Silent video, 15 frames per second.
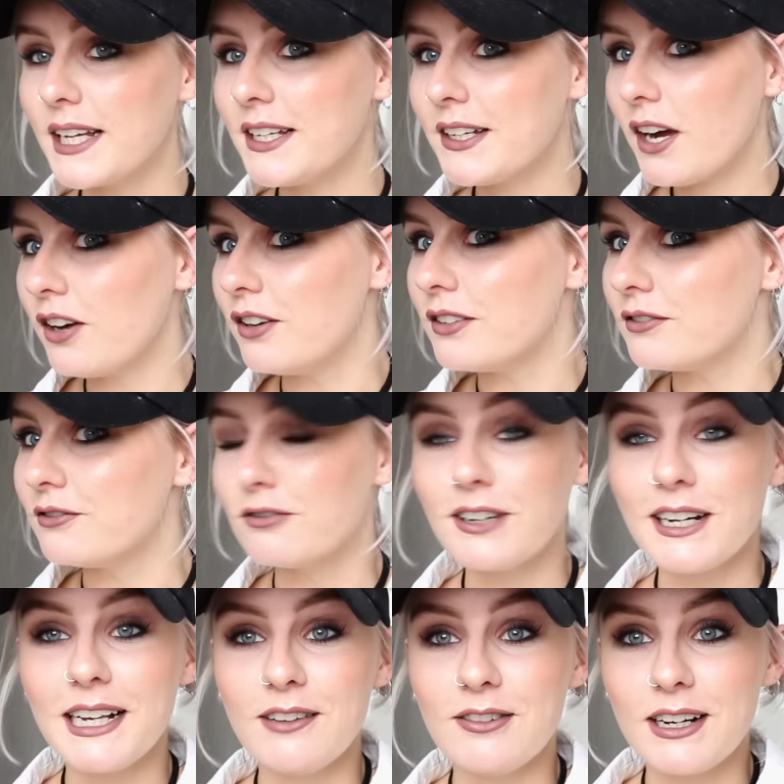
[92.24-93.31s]
And there you go.
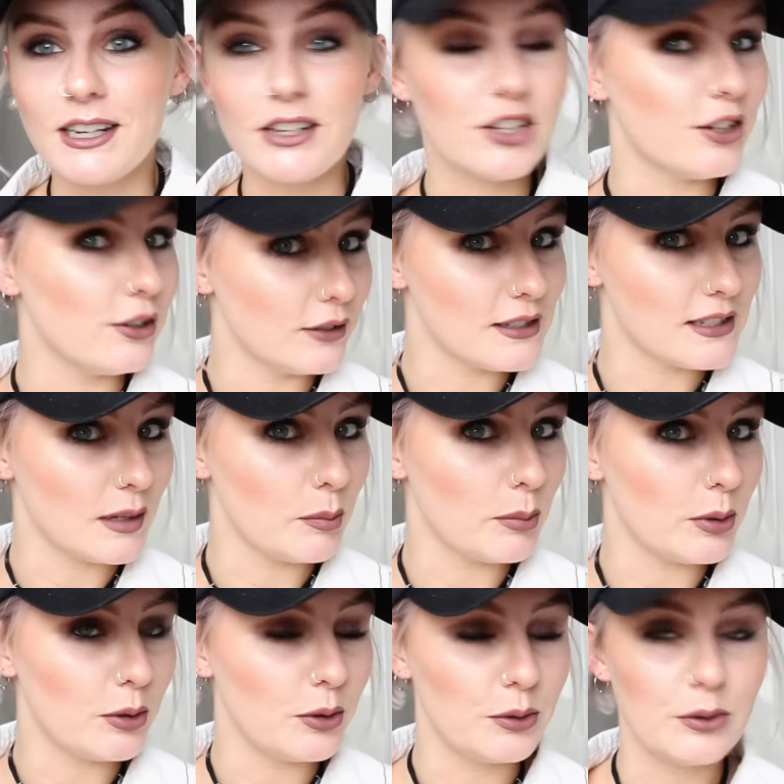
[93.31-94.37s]
Really, really cute and
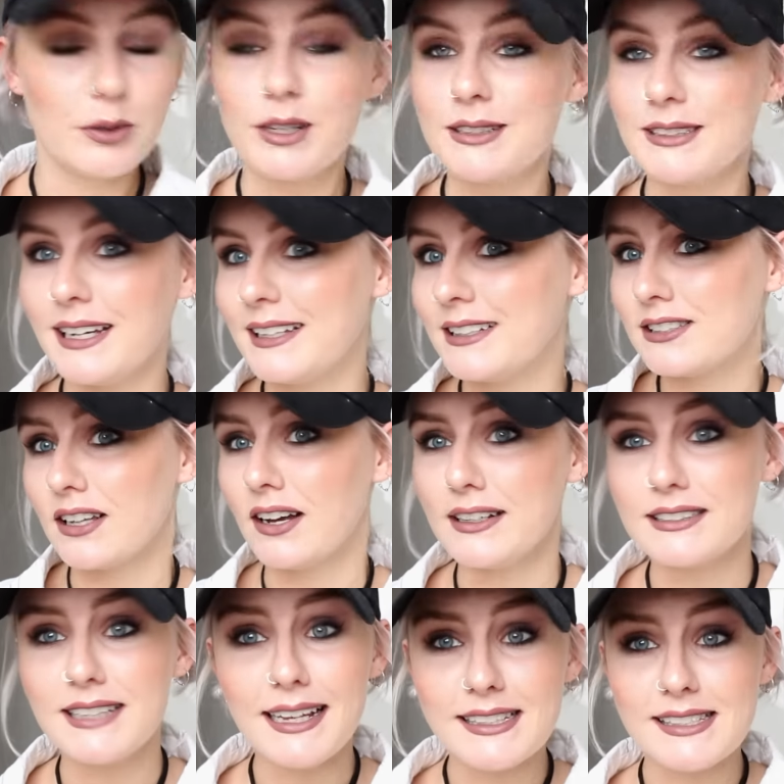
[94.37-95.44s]
simple. Takes
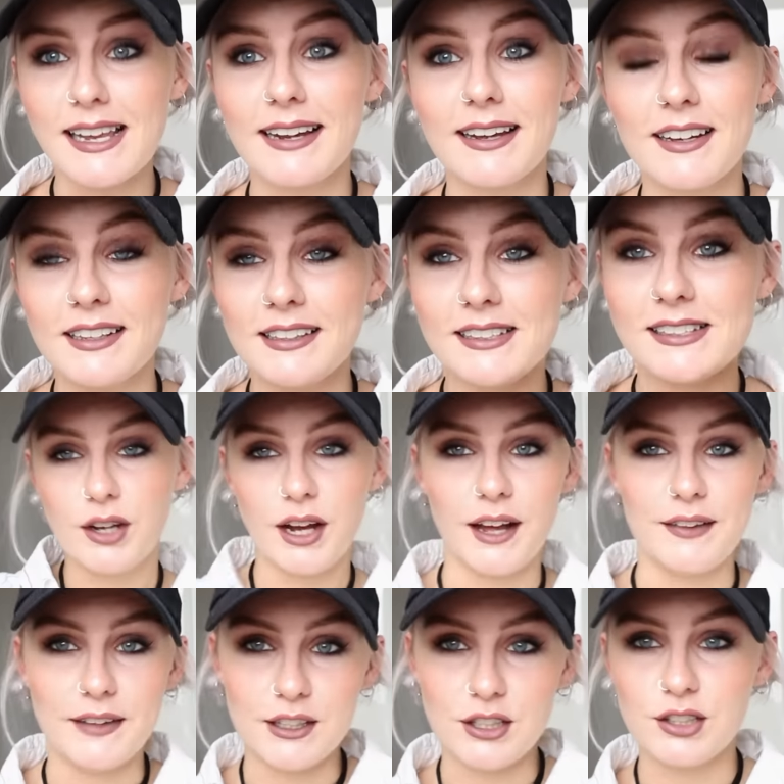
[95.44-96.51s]
like 10 seconds
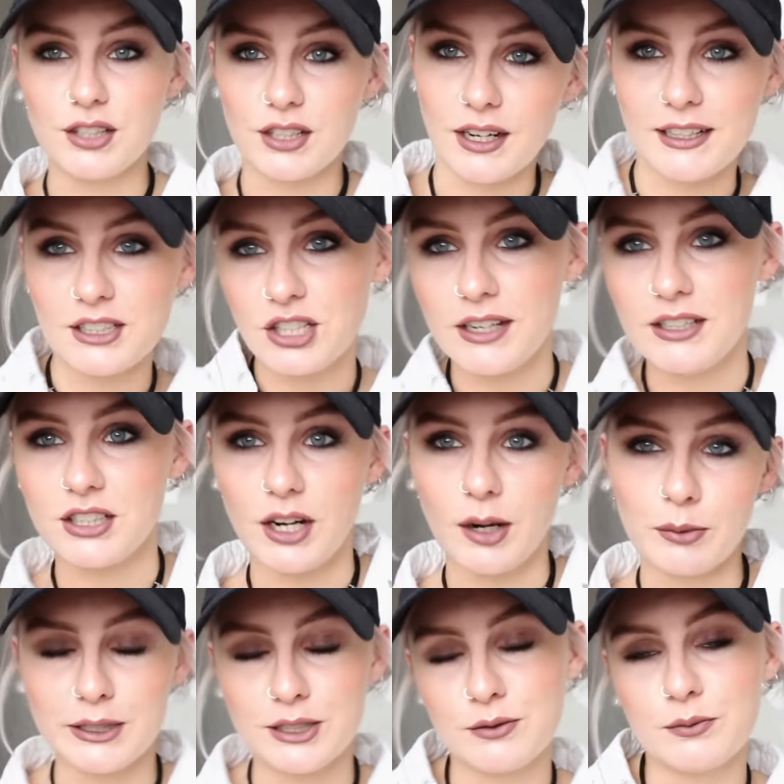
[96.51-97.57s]
and then you can like change it
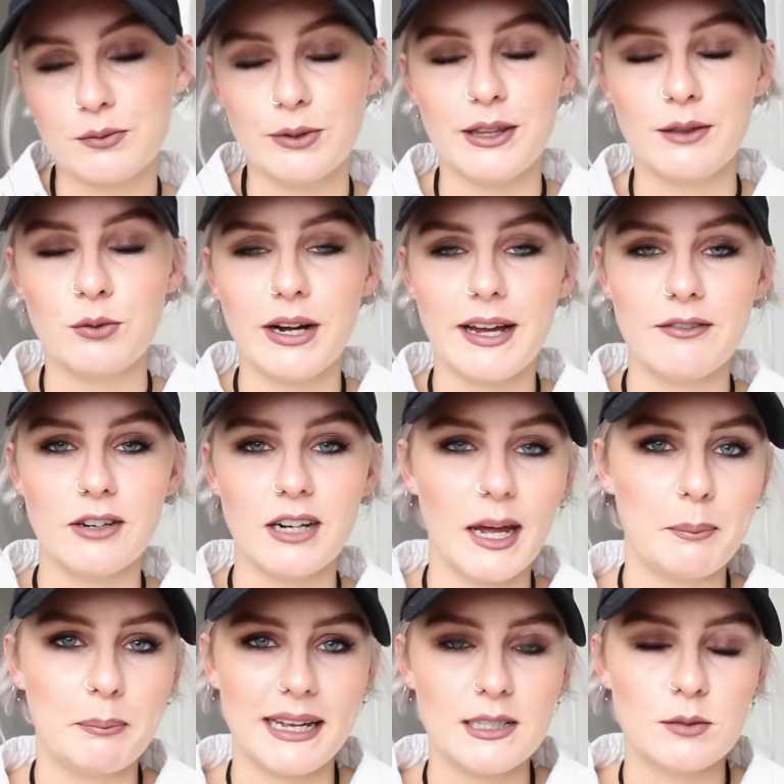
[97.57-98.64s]
up with whatever
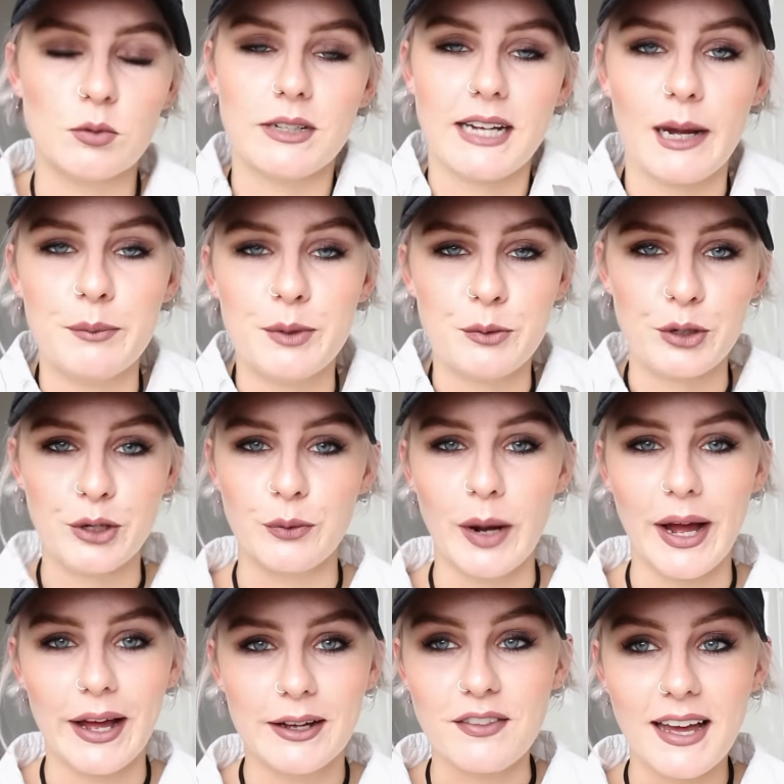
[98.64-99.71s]
like baseball cap you want to
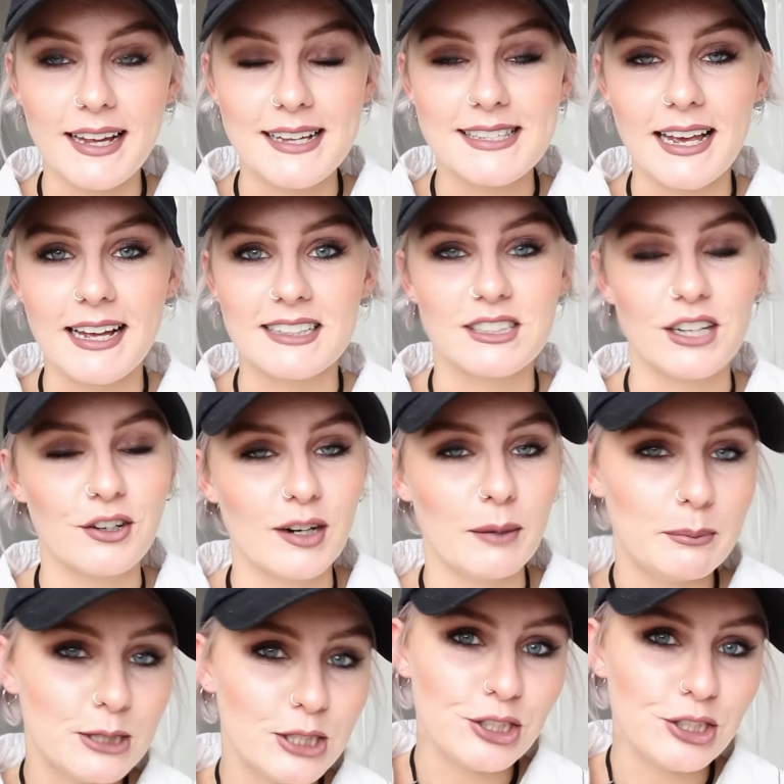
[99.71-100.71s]
wear. But that is hairstyle number